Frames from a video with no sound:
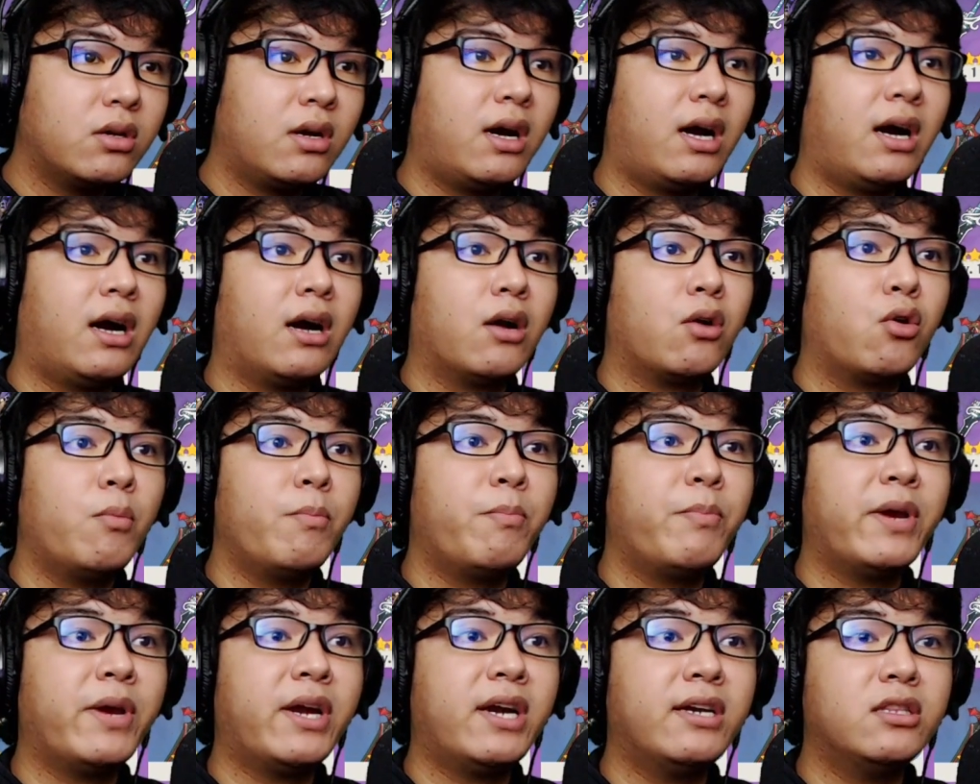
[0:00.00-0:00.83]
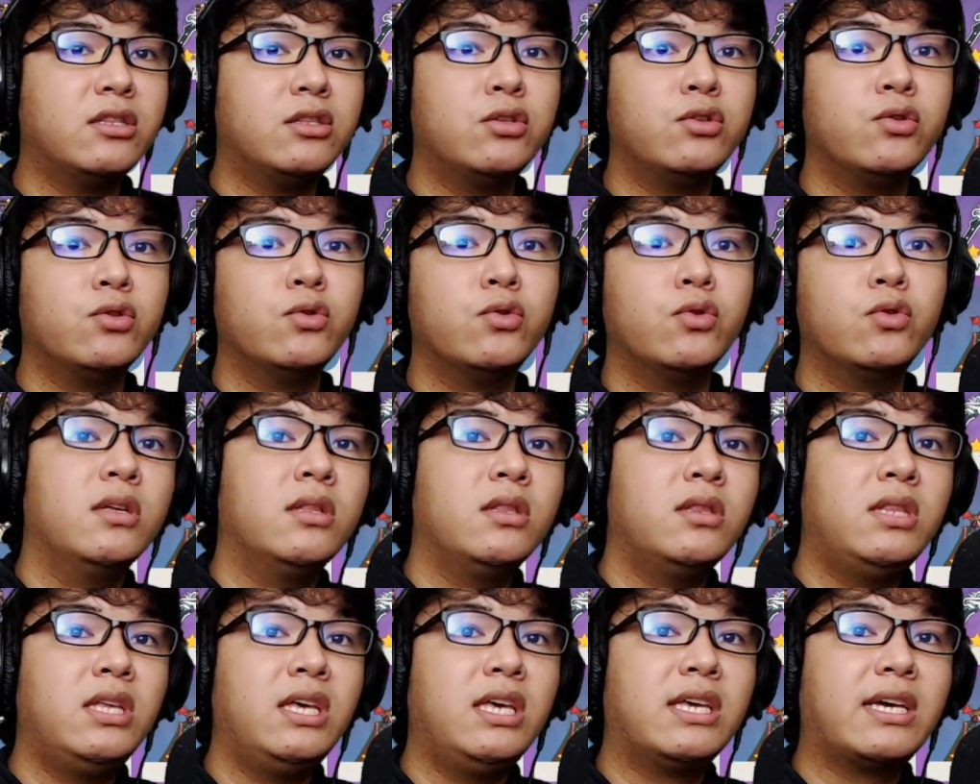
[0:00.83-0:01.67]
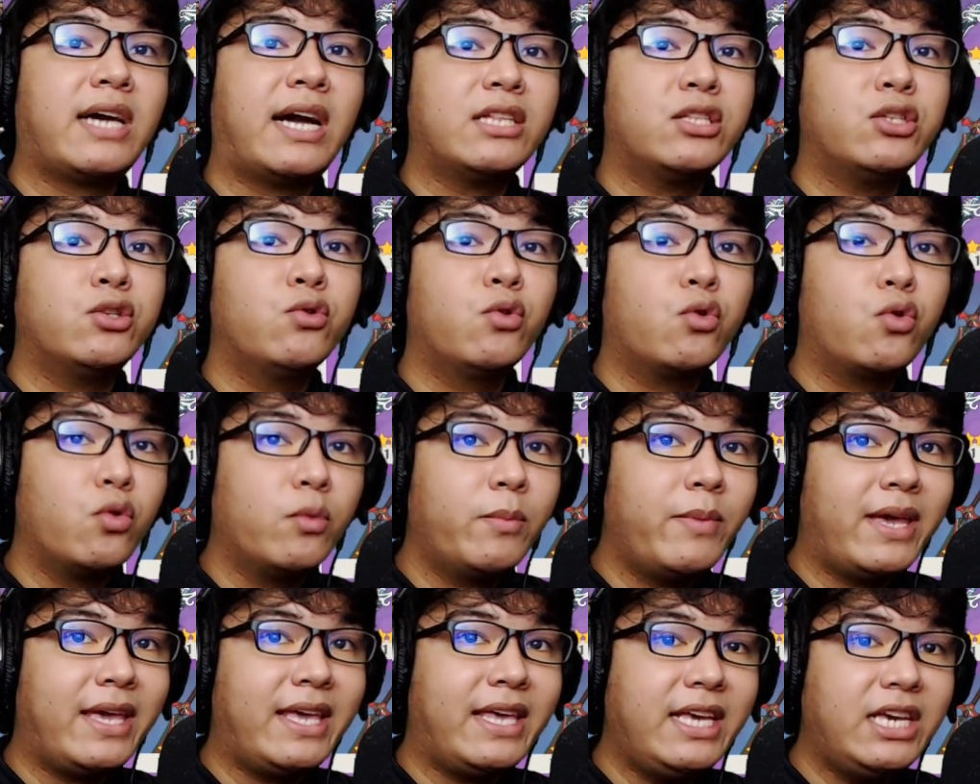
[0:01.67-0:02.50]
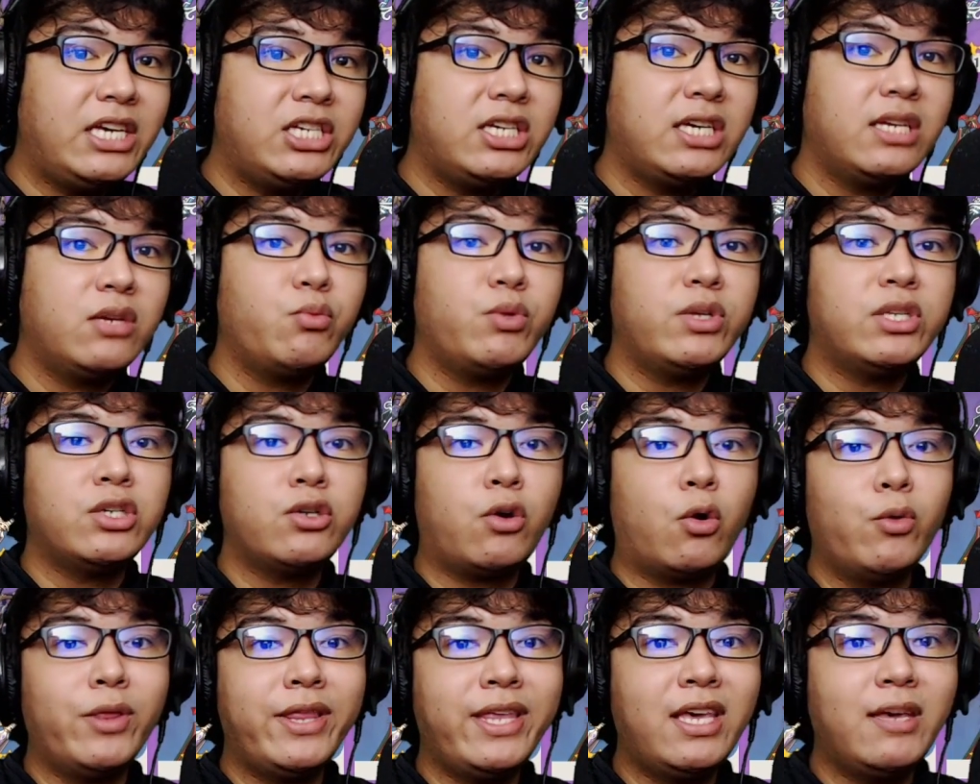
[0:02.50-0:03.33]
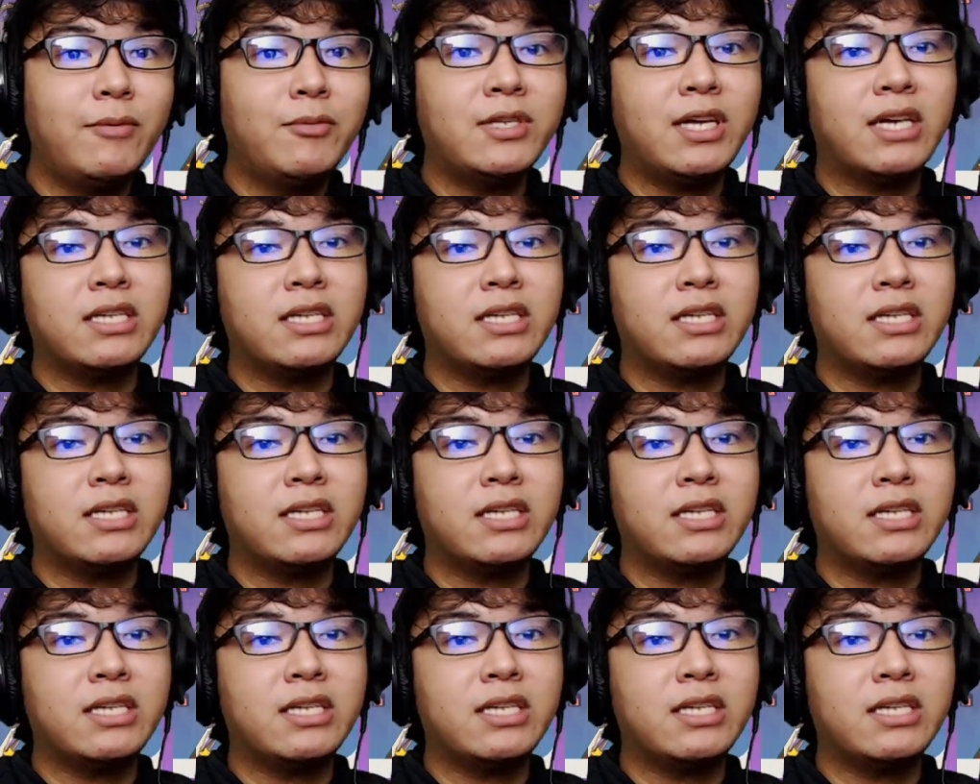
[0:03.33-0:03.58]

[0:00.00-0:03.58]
compared to the Katsurube Ishin, which only gives us